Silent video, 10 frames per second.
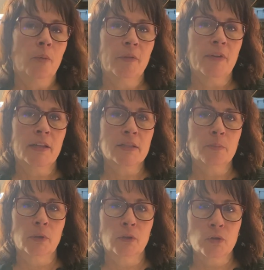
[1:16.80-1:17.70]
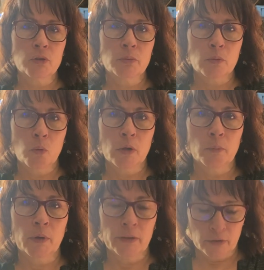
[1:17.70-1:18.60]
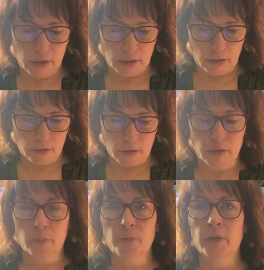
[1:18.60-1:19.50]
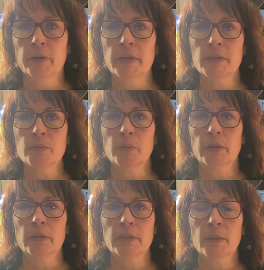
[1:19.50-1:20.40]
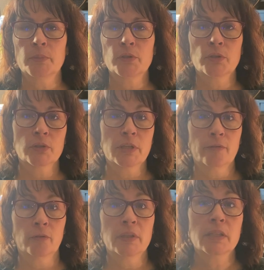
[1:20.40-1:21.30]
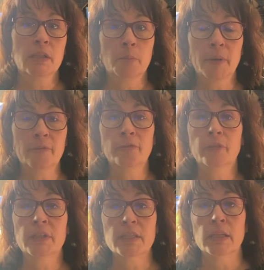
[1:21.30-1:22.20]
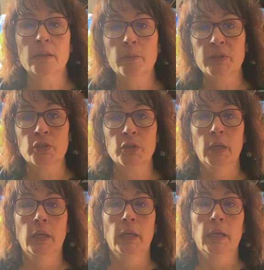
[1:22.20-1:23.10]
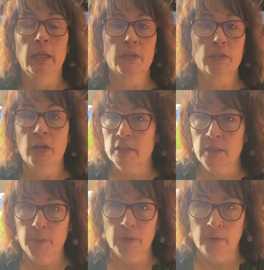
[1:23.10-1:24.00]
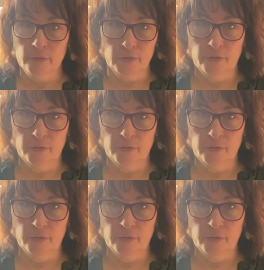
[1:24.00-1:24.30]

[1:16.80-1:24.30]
We've had some unusual warm weather here on the prairies where the temperatures have risen above freezing, which is not typical for